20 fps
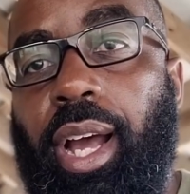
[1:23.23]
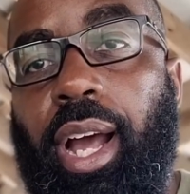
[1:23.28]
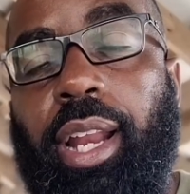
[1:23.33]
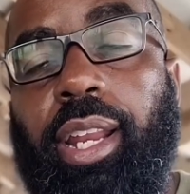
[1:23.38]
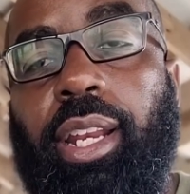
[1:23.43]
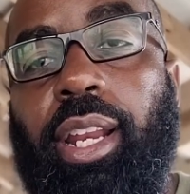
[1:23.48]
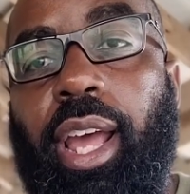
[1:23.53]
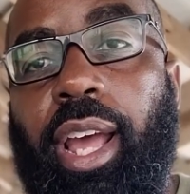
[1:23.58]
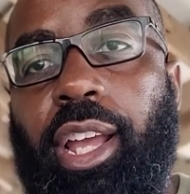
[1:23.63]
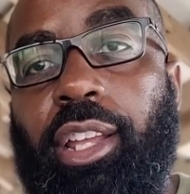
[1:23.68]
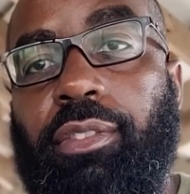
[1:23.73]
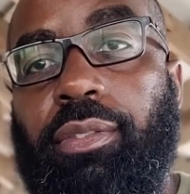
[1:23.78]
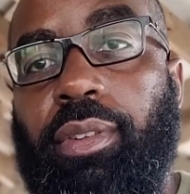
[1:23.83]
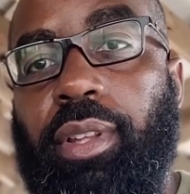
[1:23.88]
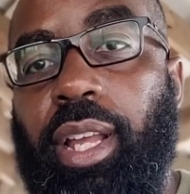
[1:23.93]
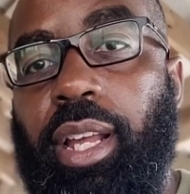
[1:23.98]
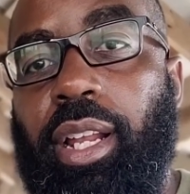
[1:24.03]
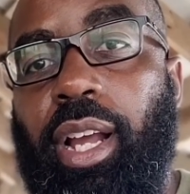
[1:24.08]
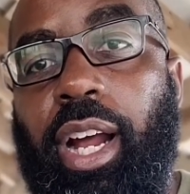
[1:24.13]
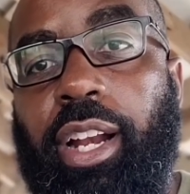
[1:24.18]
I didn't ask for
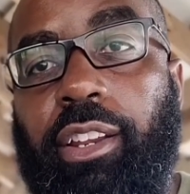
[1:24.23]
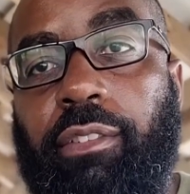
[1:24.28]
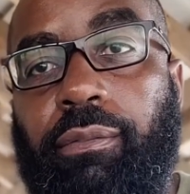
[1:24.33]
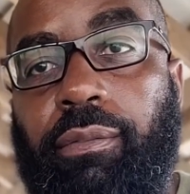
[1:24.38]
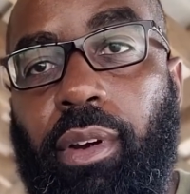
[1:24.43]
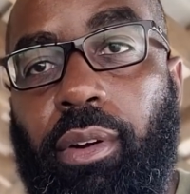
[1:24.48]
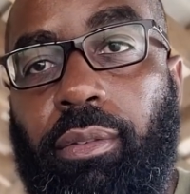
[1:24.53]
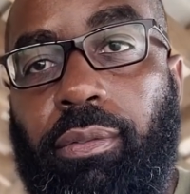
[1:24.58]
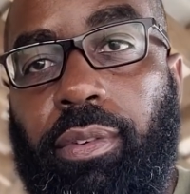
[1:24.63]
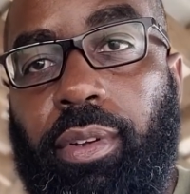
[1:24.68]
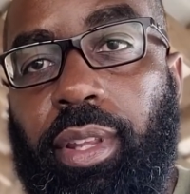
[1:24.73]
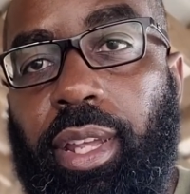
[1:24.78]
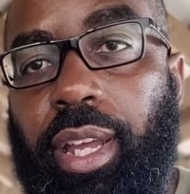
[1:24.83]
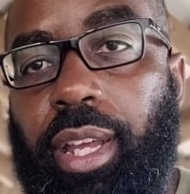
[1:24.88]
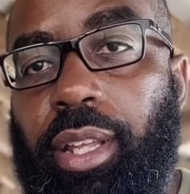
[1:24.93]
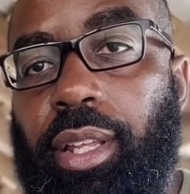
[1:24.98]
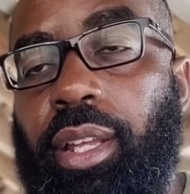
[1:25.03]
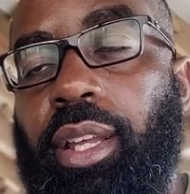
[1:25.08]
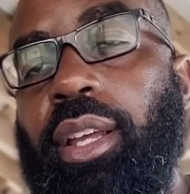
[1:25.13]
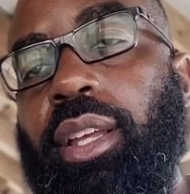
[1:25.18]
that. I didn't vote for that.